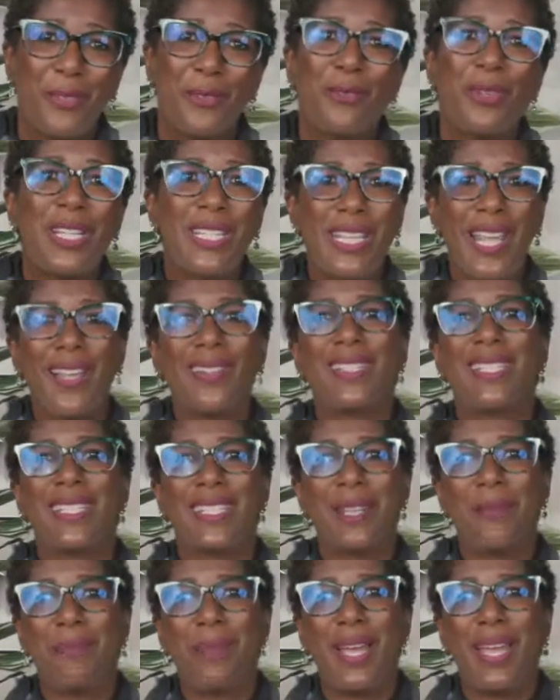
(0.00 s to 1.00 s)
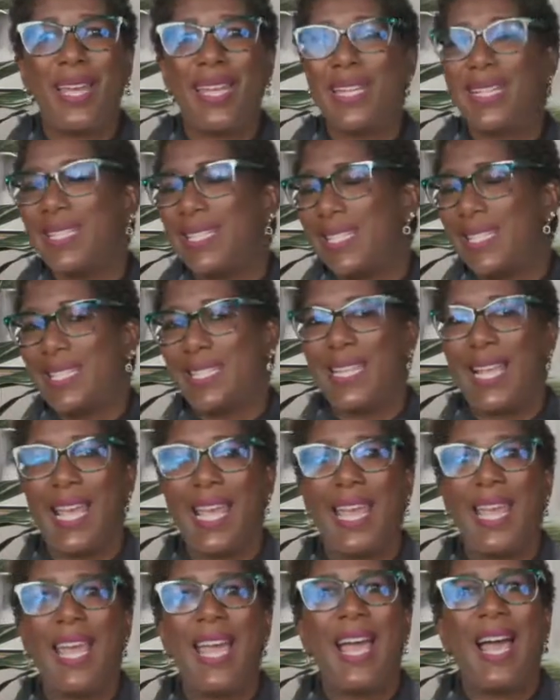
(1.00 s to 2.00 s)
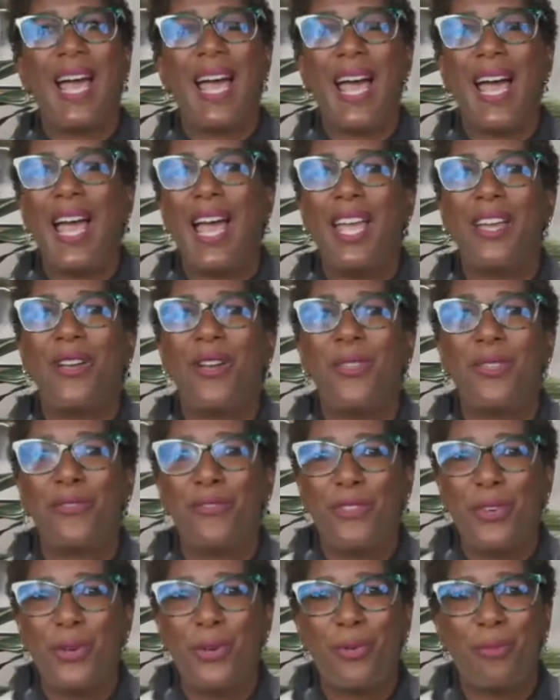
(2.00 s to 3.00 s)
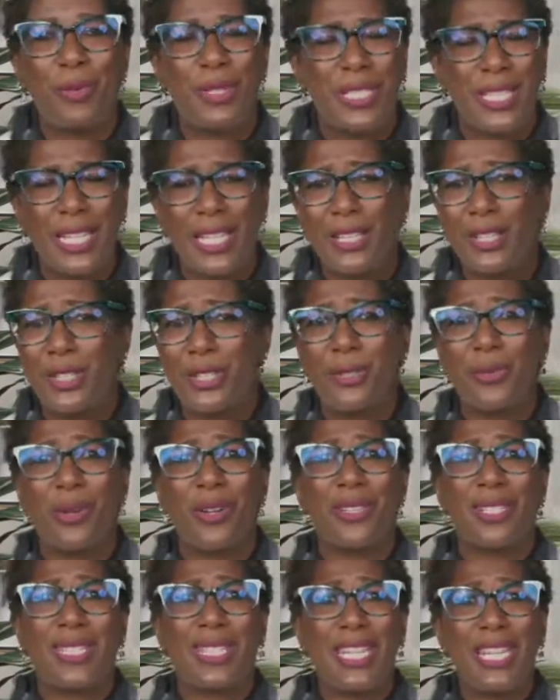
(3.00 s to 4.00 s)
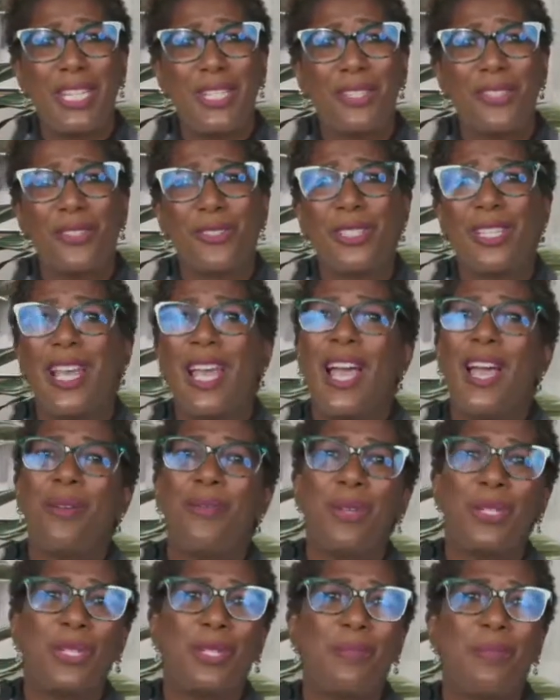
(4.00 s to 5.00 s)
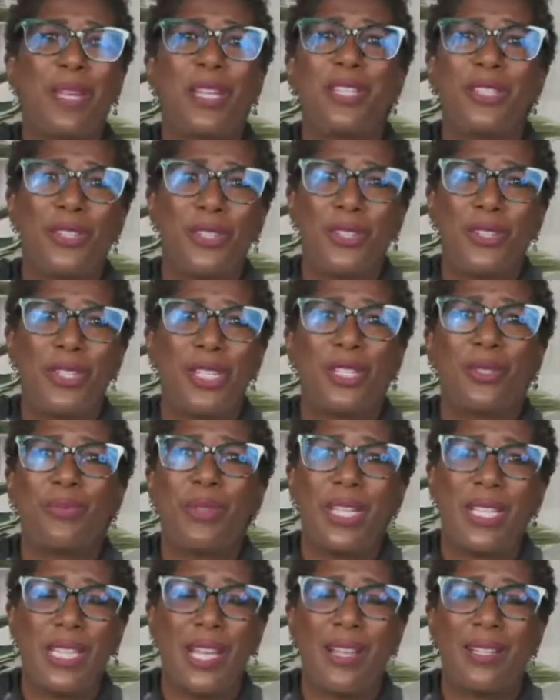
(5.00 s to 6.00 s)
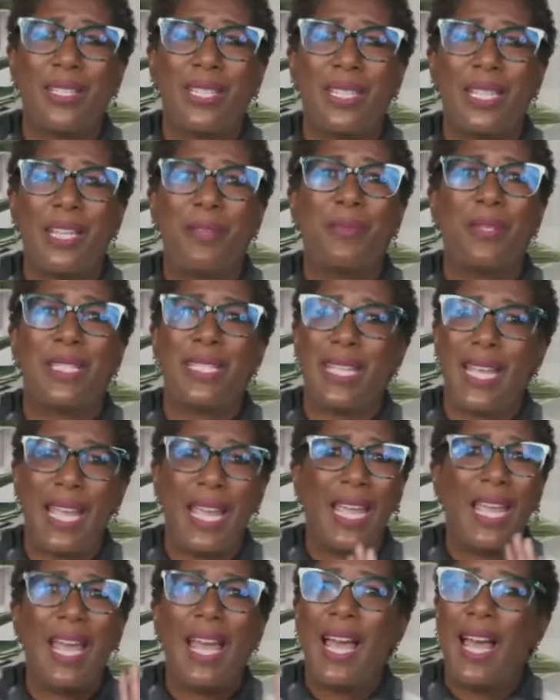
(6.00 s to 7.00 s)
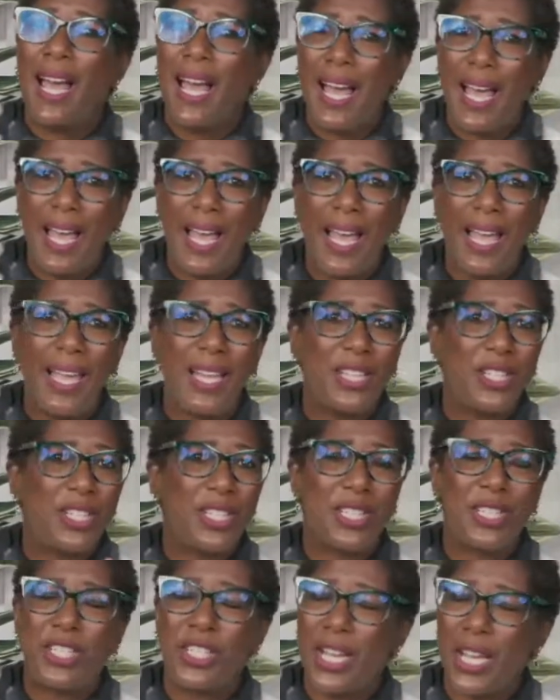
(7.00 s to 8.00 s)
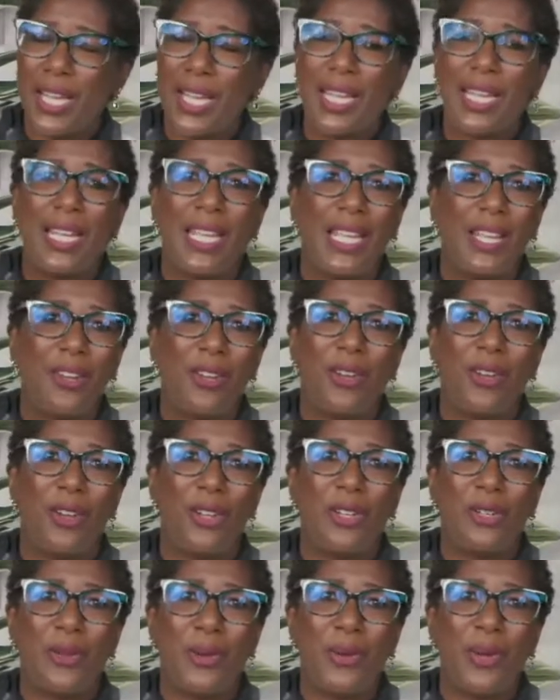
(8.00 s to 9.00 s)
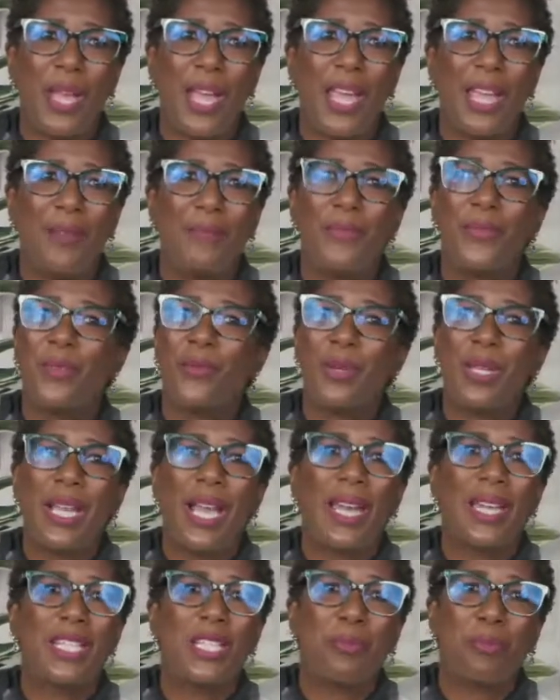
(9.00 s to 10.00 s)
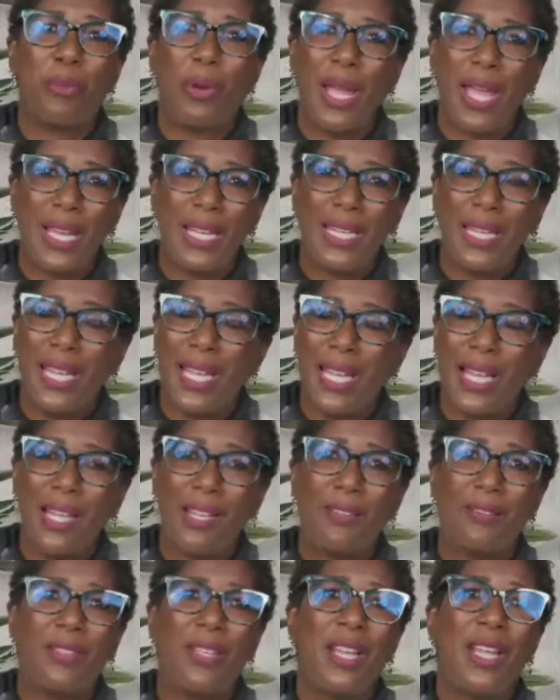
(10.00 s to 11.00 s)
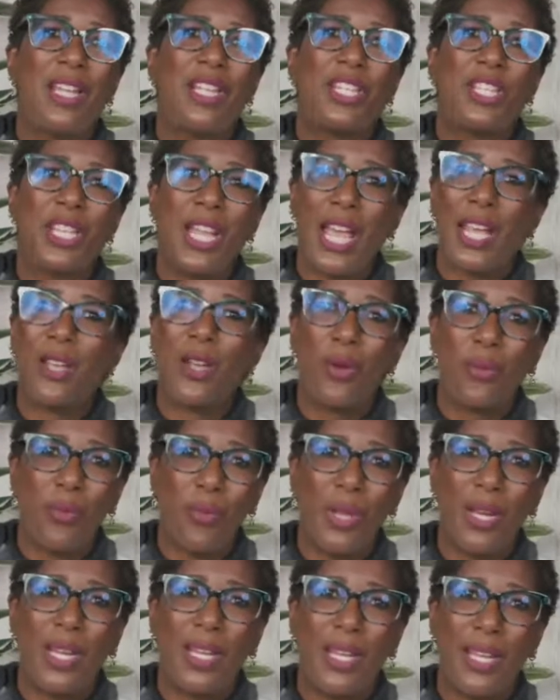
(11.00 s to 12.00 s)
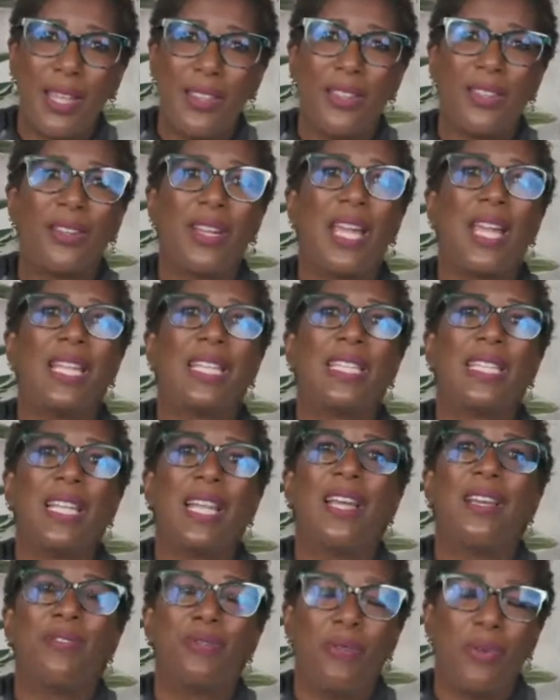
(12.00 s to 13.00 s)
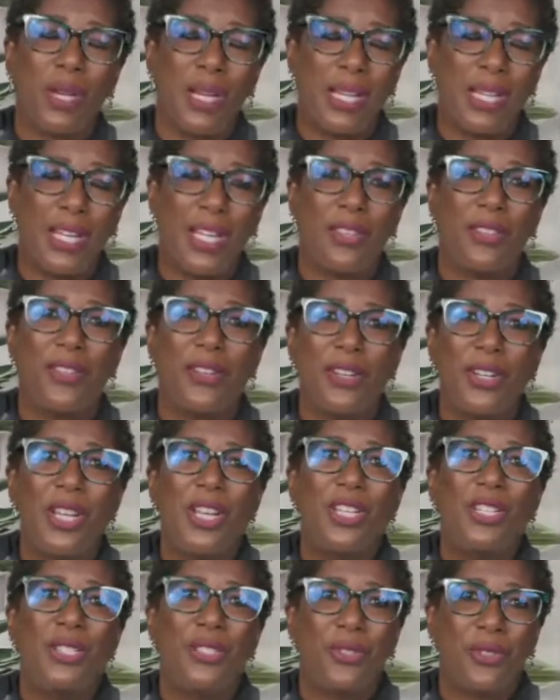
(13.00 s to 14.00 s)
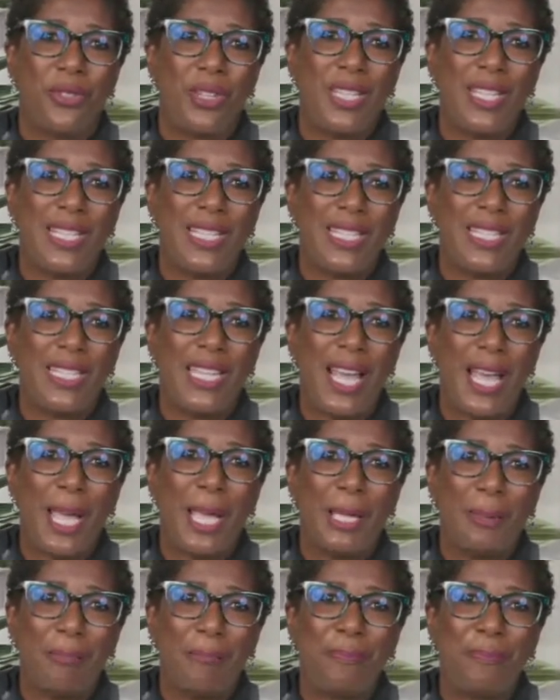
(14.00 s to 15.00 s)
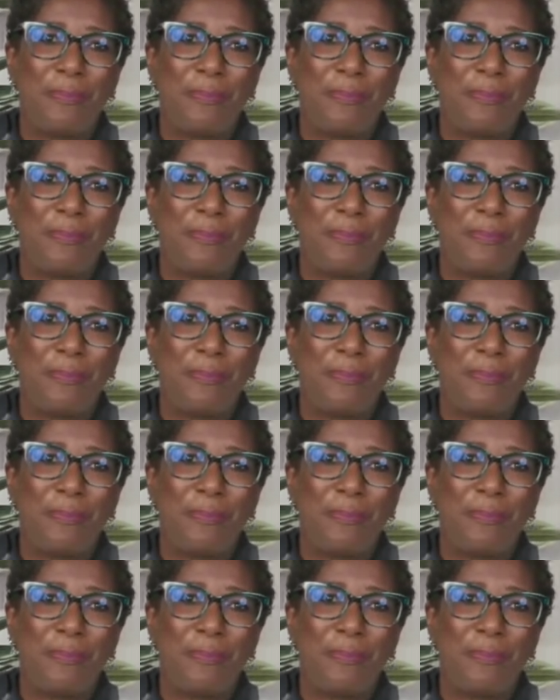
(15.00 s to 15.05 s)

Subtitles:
Reach out to somebody and just say hi on the phone, particularly to our seniors. I want you to make sure you just reach out to them and say, hi, just checking in on you, okay? We got to spread love, check on one another, and love one another during this time.